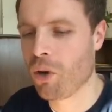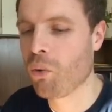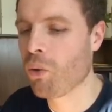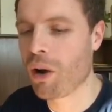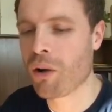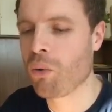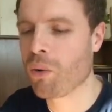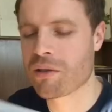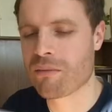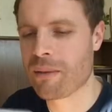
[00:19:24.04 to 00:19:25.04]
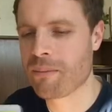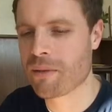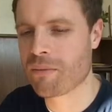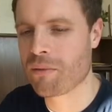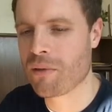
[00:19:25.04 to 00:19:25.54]
I always remember
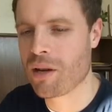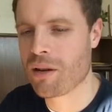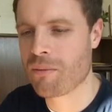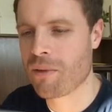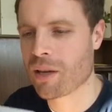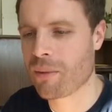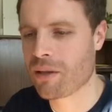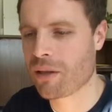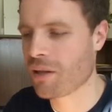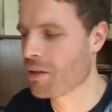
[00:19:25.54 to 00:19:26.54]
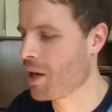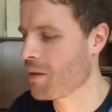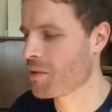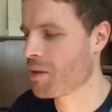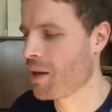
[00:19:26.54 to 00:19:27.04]
them recommending these
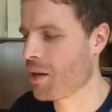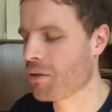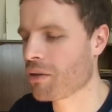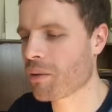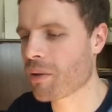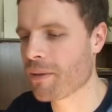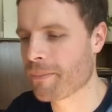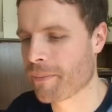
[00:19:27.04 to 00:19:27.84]
games and saying how good they were.